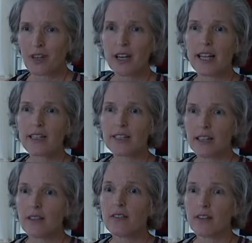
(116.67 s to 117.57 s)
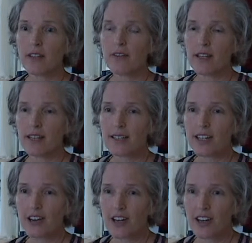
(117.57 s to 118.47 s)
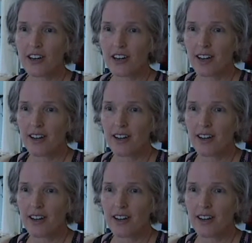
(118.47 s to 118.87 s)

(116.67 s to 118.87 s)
cleansing of the interior,